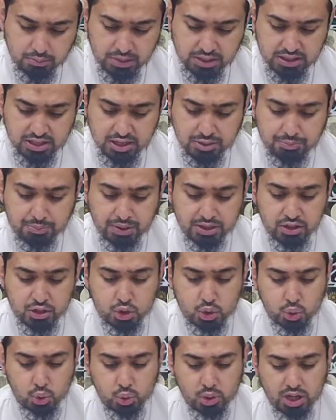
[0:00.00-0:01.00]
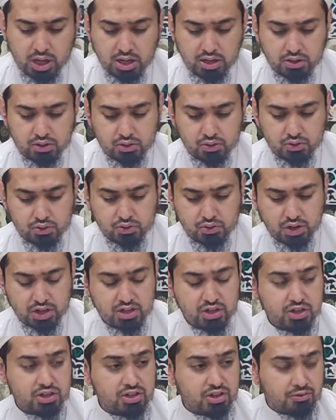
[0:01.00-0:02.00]
Madripan Surah,
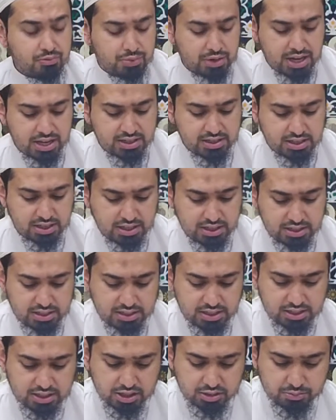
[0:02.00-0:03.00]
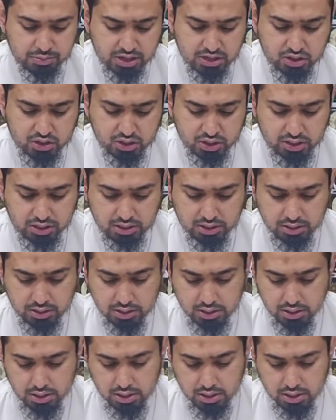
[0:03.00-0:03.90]
Treasures of Blessings, it is mentioned,